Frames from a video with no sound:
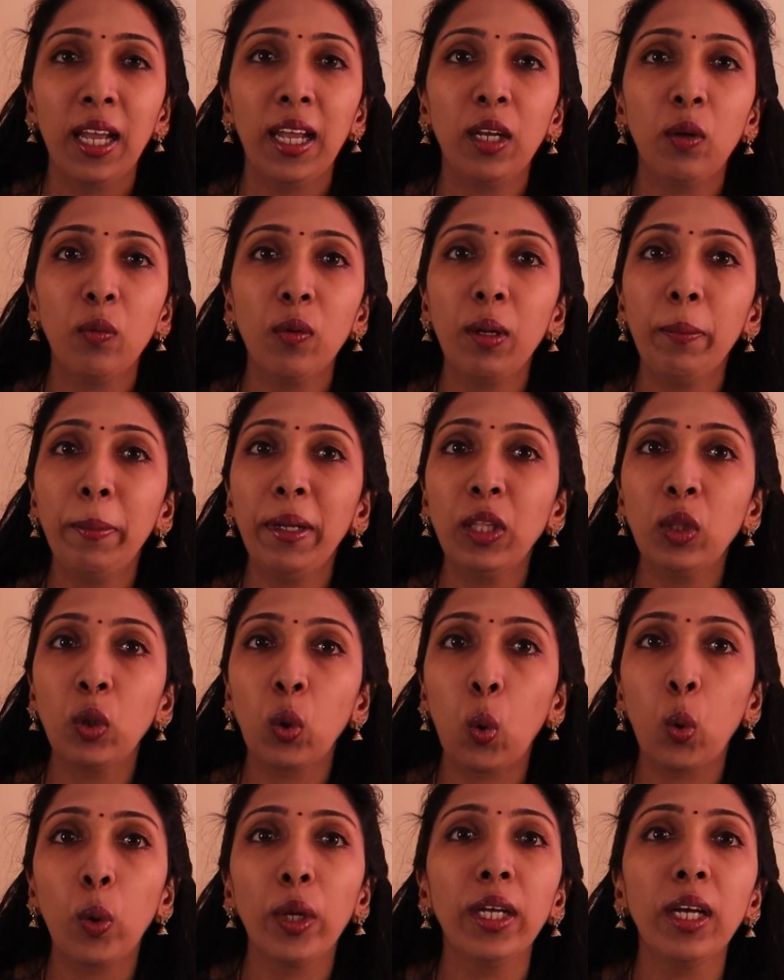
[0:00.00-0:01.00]
It will be
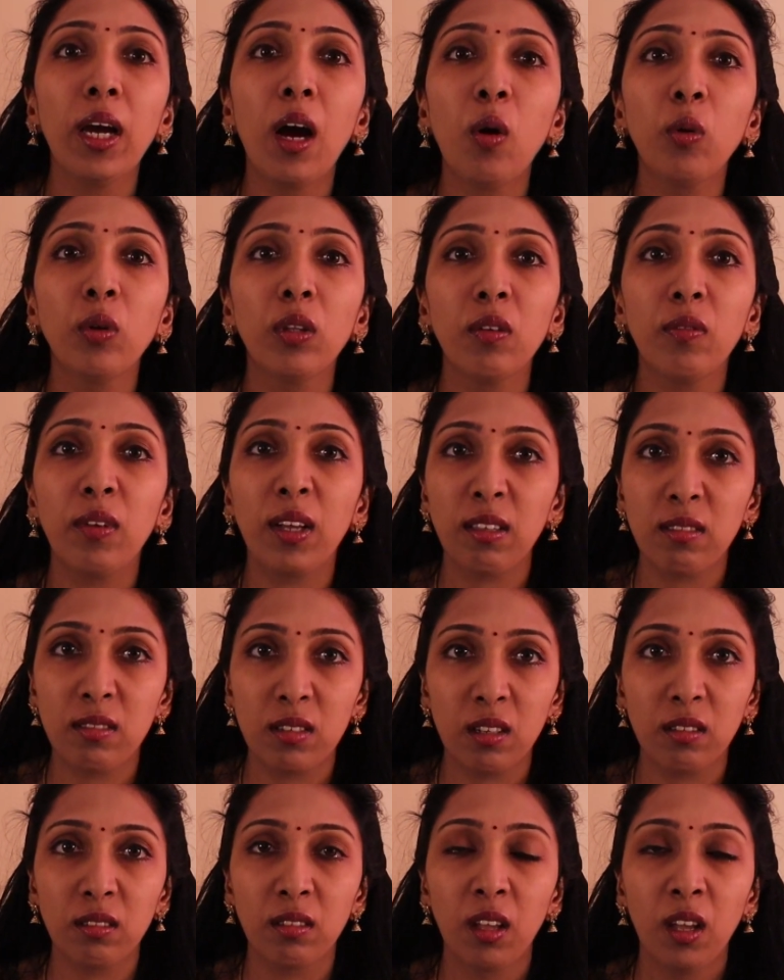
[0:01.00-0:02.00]
throwing out the
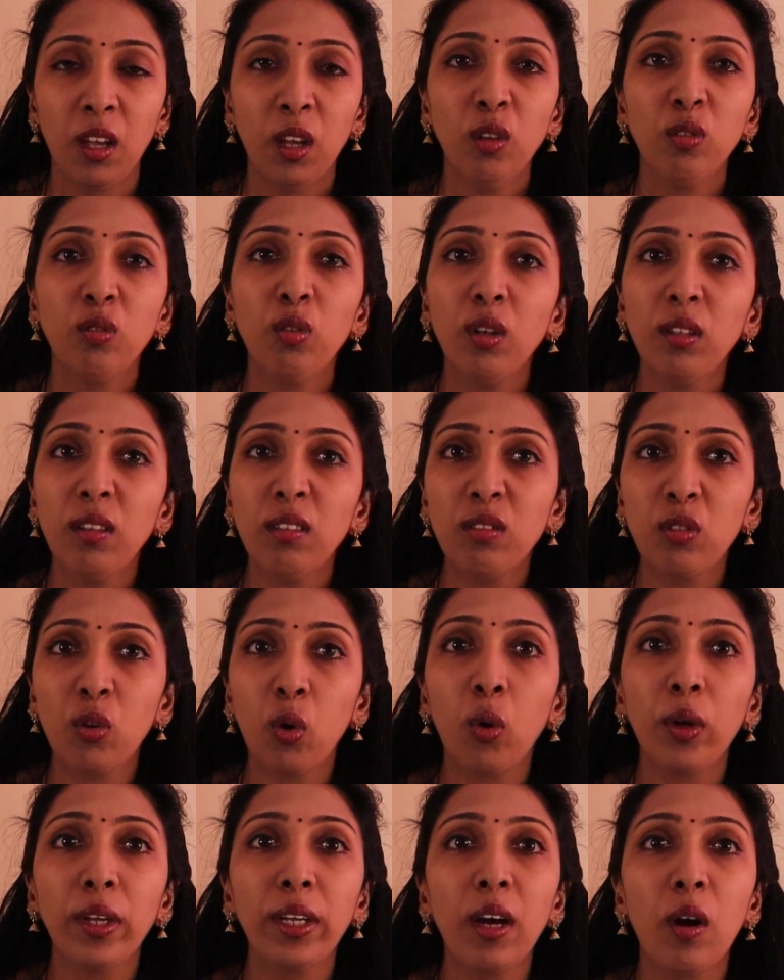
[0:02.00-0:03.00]
wastes. So this
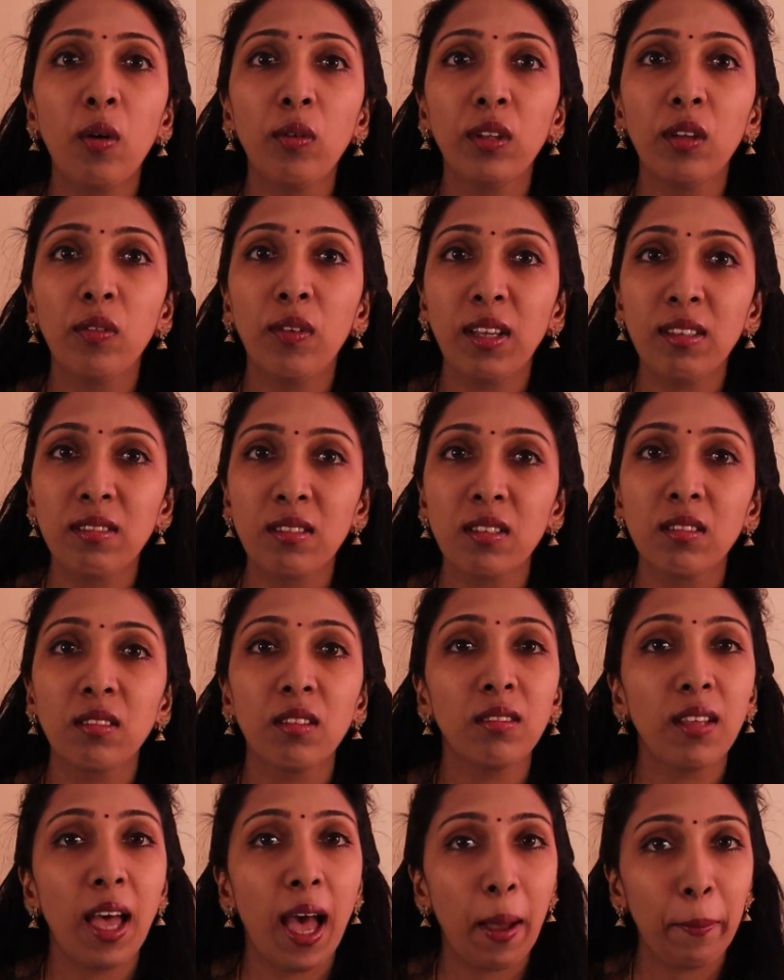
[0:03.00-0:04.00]
throwing out the wastes
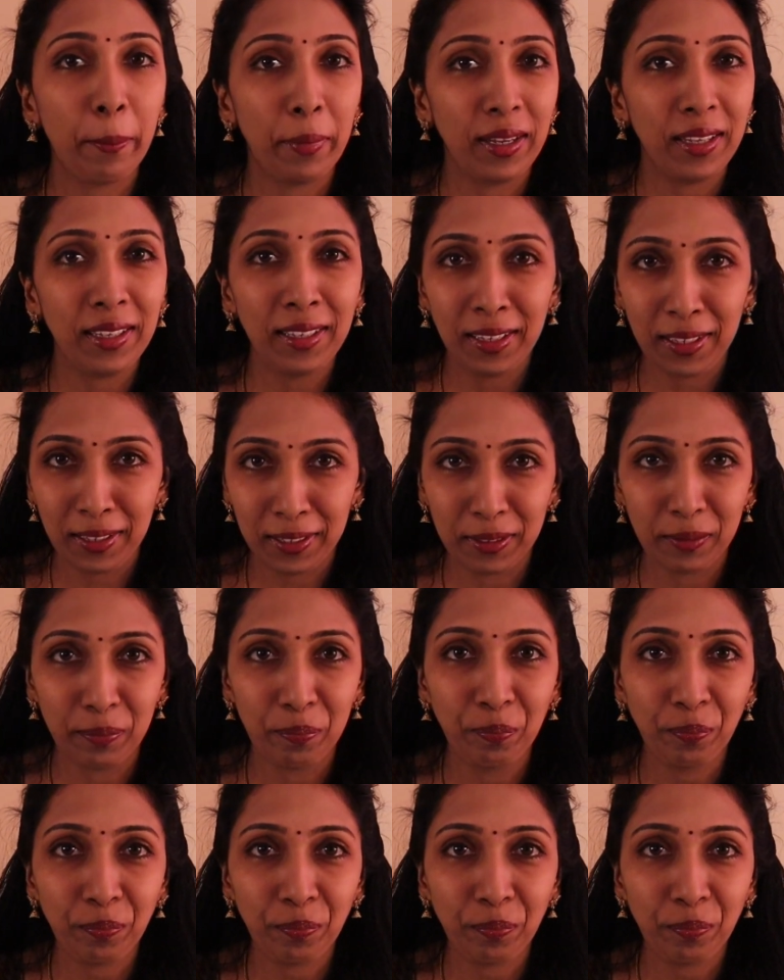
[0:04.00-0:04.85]
is happening here.